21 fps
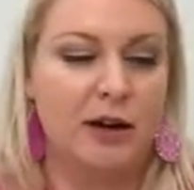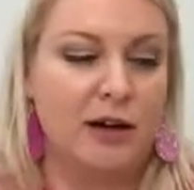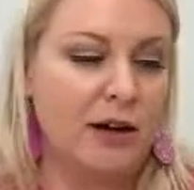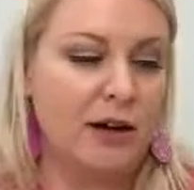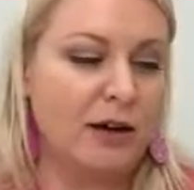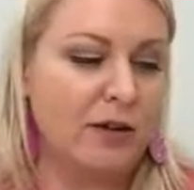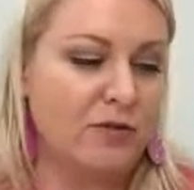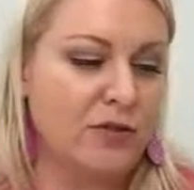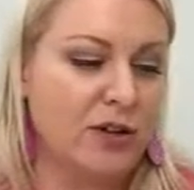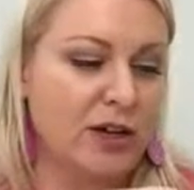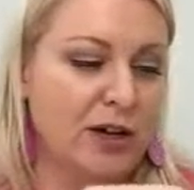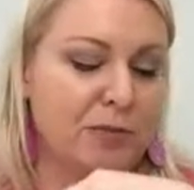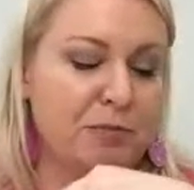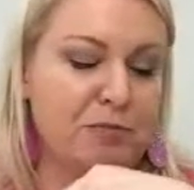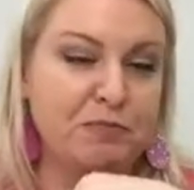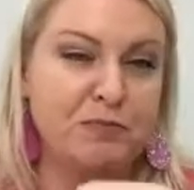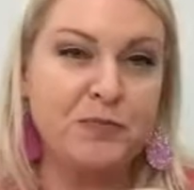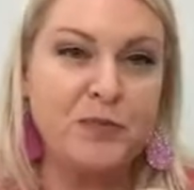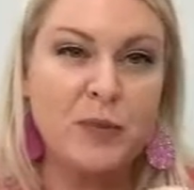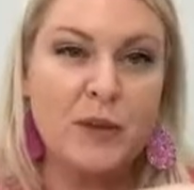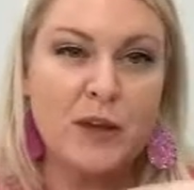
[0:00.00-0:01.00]
of
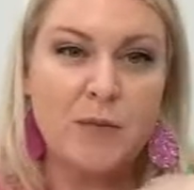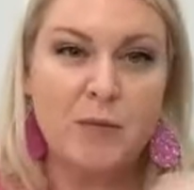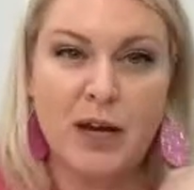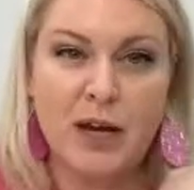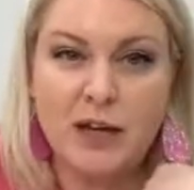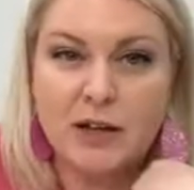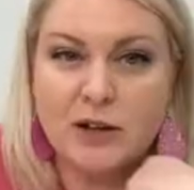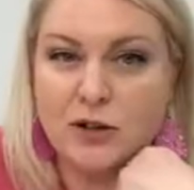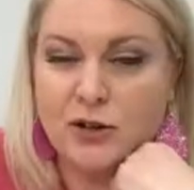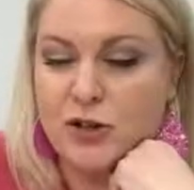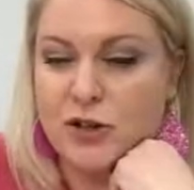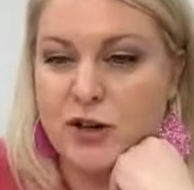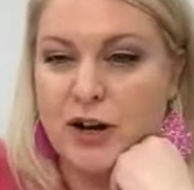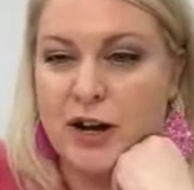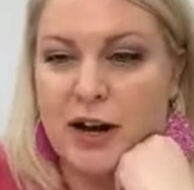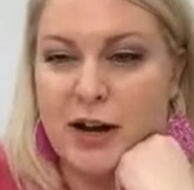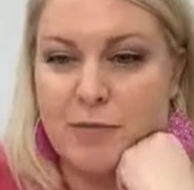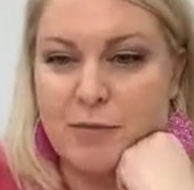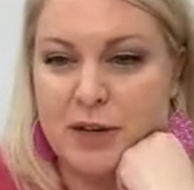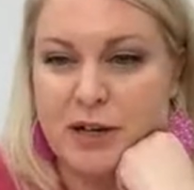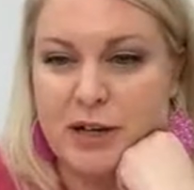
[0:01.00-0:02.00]
my Inner
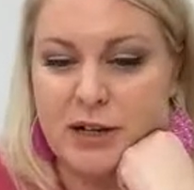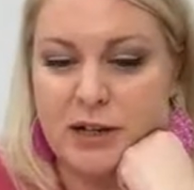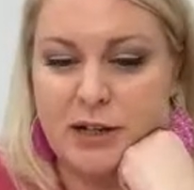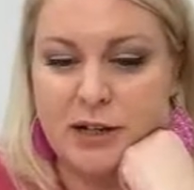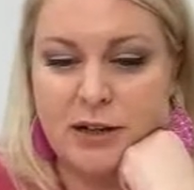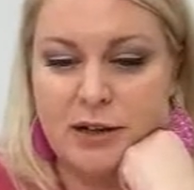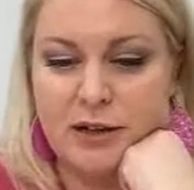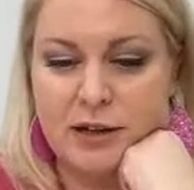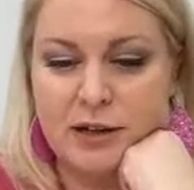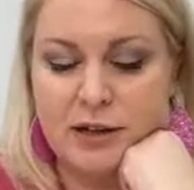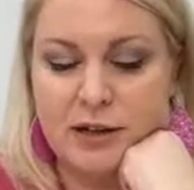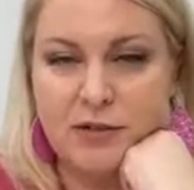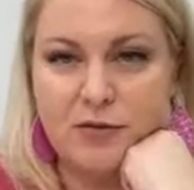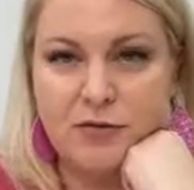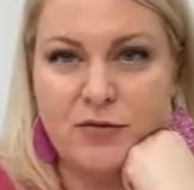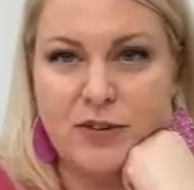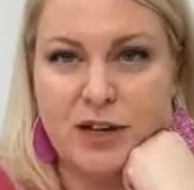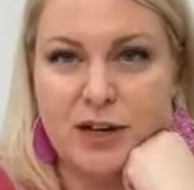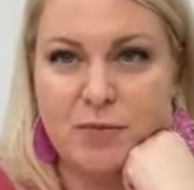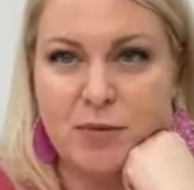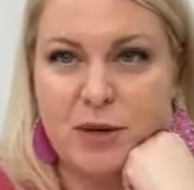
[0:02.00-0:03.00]
Tribe, my
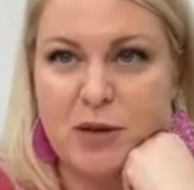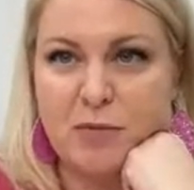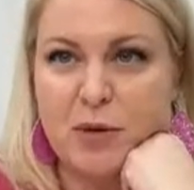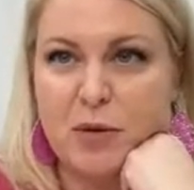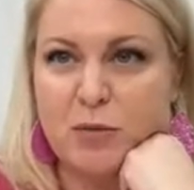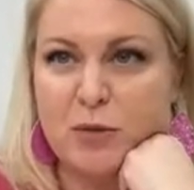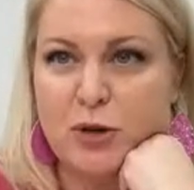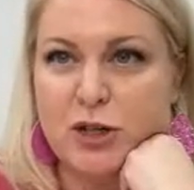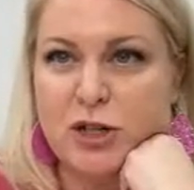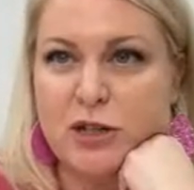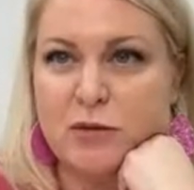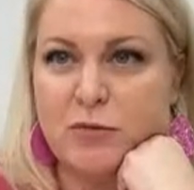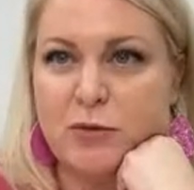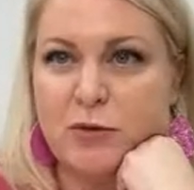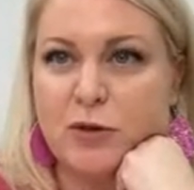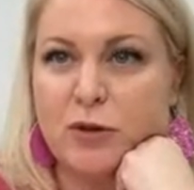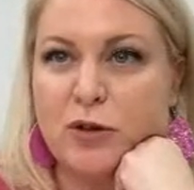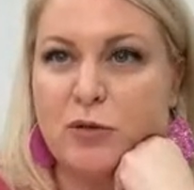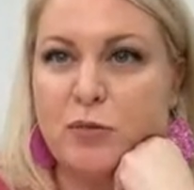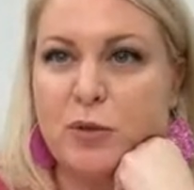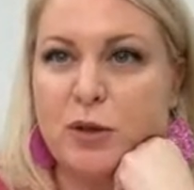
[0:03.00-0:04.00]
VIP membership
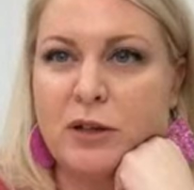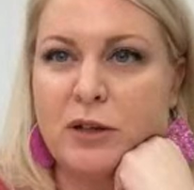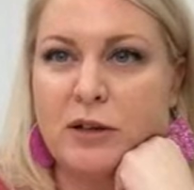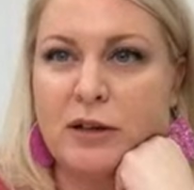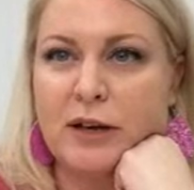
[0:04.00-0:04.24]
group.